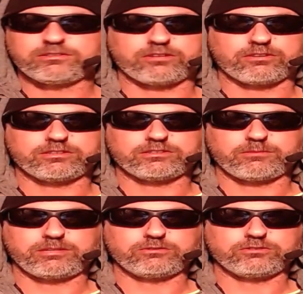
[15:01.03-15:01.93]
and 30s. I
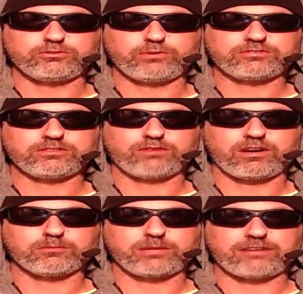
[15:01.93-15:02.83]
mean, he was a UFC
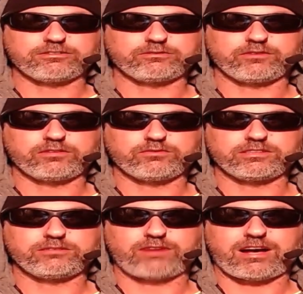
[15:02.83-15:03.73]
fighter, but now he's 50,
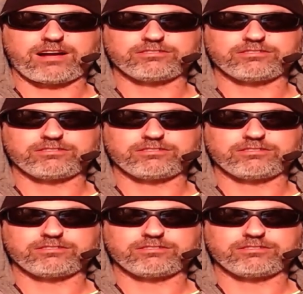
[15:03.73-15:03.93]
55.